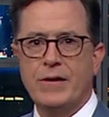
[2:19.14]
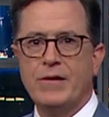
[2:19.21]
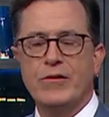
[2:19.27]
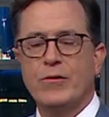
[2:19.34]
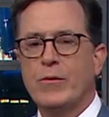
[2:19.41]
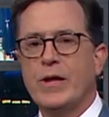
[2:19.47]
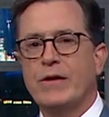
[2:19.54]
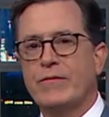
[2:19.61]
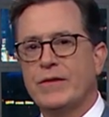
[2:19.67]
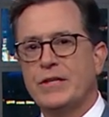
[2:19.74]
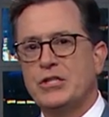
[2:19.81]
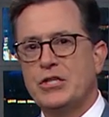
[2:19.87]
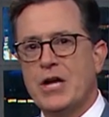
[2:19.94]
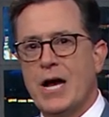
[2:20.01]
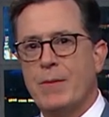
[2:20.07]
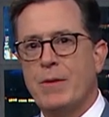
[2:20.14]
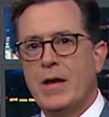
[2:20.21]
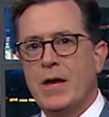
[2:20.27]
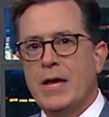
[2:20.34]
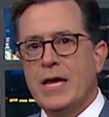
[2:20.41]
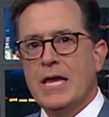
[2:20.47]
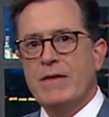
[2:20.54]
into the ring for this job,
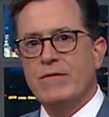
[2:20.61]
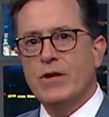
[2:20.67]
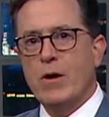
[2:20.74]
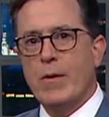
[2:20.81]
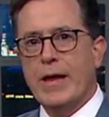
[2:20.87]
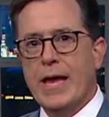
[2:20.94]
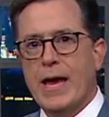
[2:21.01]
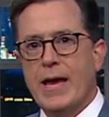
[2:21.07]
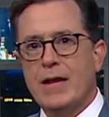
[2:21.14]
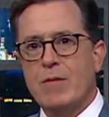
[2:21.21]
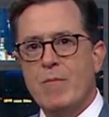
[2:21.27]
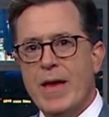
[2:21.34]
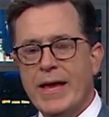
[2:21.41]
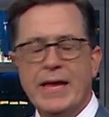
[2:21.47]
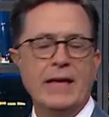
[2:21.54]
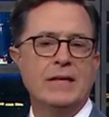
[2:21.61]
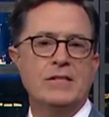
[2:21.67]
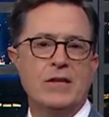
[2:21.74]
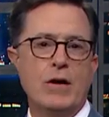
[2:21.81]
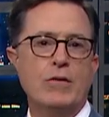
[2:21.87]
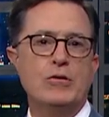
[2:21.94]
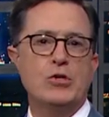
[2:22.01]
even going ahead and making
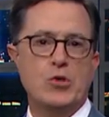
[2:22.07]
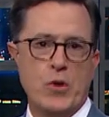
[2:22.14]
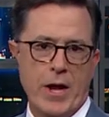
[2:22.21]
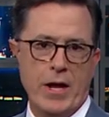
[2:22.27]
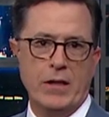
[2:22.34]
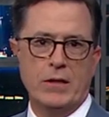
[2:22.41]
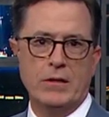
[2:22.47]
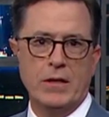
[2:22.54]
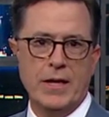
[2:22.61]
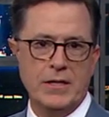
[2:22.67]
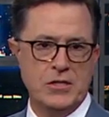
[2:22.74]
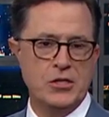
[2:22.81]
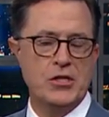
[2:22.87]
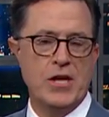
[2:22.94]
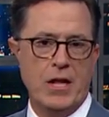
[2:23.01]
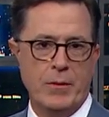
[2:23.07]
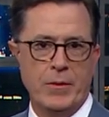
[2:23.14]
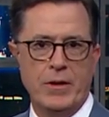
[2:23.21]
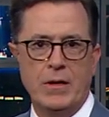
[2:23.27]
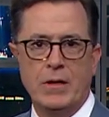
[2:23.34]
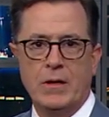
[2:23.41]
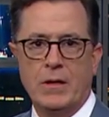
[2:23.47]
his own trailer. Ladies and
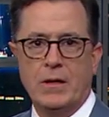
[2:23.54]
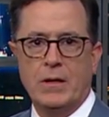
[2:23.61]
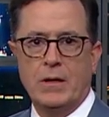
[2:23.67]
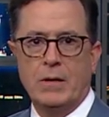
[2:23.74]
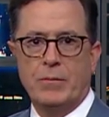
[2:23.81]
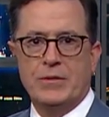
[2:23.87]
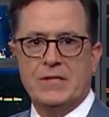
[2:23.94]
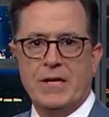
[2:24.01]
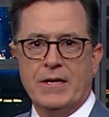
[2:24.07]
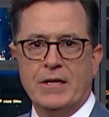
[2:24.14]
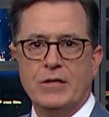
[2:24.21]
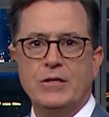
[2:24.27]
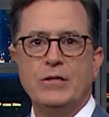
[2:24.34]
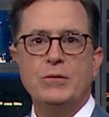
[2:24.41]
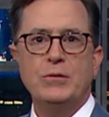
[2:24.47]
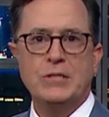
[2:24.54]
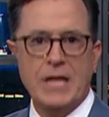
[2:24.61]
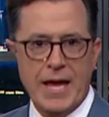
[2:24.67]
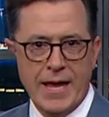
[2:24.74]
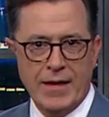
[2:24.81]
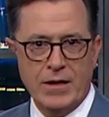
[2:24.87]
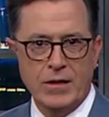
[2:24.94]
gentlemen, presenting a new
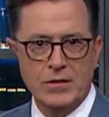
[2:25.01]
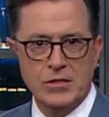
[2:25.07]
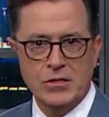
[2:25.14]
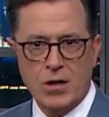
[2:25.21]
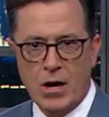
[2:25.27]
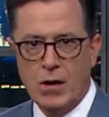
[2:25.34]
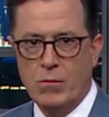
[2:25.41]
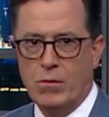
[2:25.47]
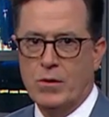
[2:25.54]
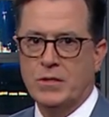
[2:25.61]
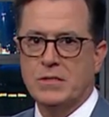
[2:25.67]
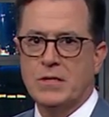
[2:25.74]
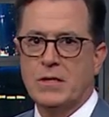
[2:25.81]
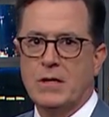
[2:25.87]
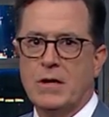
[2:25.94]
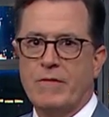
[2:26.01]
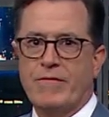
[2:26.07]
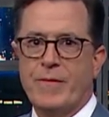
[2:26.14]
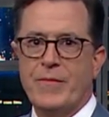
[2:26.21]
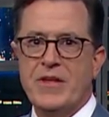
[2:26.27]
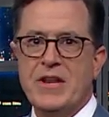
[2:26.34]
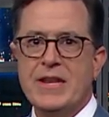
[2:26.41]
take on Star Wars,
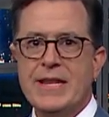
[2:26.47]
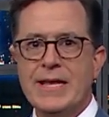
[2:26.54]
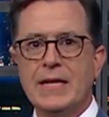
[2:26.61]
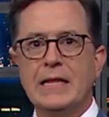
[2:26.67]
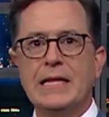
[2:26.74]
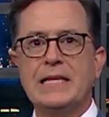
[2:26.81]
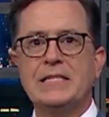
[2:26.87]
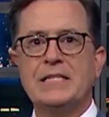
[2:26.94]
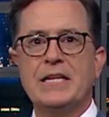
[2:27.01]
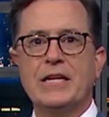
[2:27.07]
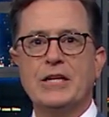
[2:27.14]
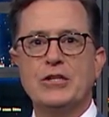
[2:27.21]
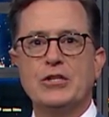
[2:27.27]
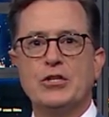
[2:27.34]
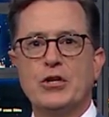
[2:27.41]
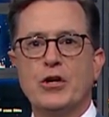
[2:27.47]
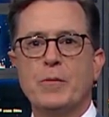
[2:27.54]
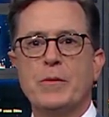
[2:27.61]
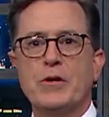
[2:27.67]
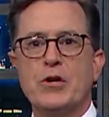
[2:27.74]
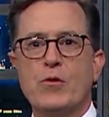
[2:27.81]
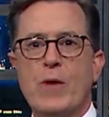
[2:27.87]
from the nihilistic
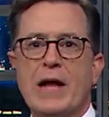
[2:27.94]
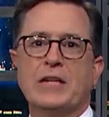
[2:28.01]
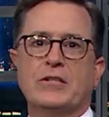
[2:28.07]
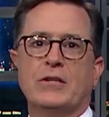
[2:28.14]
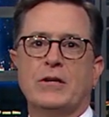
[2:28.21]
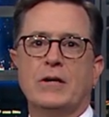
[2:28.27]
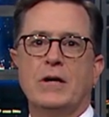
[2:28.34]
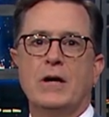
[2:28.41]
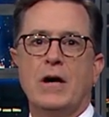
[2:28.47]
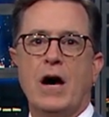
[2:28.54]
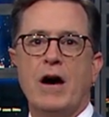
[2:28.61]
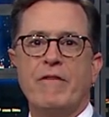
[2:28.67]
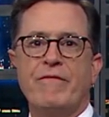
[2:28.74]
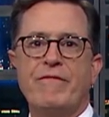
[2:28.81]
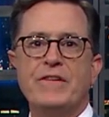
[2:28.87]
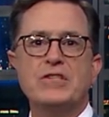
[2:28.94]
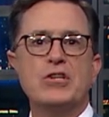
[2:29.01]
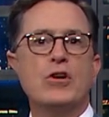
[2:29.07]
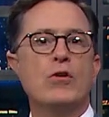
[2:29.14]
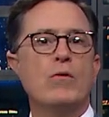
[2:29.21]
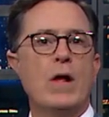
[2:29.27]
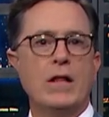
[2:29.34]
German director of
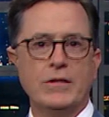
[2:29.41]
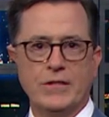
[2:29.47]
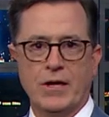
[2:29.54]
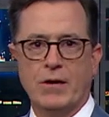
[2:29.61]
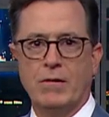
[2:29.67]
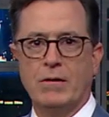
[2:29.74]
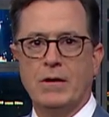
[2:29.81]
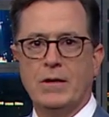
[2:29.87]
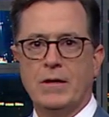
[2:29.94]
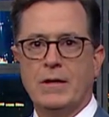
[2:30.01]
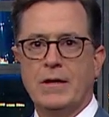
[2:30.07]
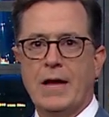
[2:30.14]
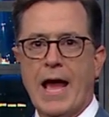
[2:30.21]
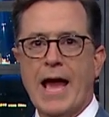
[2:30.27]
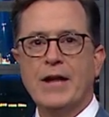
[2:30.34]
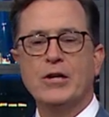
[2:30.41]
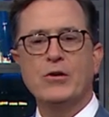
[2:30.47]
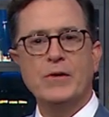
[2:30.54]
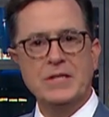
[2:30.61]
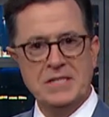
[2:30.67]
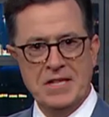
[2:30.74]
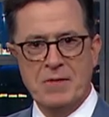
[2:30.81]
Fitzcarraldo and
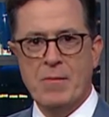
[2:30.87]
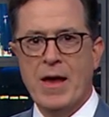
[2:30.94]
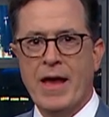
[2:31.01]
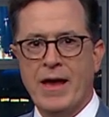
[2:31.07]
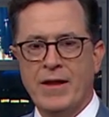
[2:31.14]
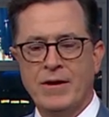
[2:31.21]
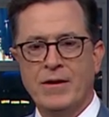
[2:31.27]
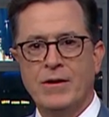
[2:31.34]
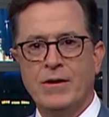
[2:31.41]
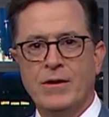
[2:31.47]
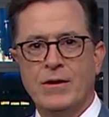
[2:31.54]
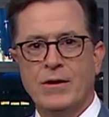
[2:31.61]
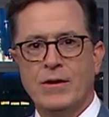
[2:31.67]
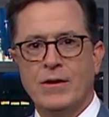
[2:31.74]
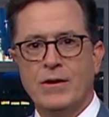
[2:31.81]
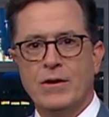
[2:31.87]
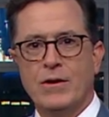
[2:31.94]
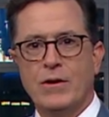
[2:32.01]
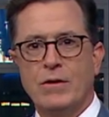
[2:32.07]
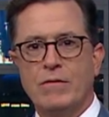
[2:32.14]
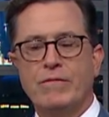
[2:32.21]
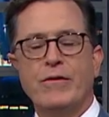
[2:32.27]
Grizzly Man,
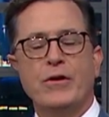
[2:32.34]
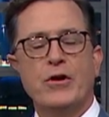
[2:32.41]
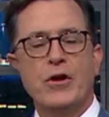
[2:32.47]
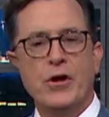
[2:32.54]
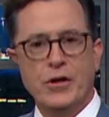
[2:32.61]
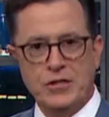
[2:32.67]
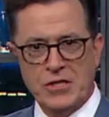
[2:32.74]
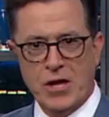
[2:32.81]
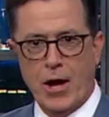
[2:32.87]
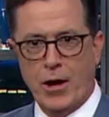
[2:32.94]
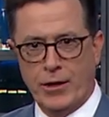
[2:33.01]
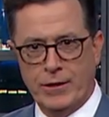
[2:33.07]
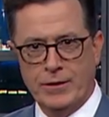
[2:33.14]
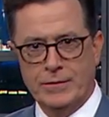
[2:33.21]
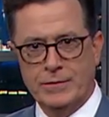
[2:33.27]
Werner Herzog.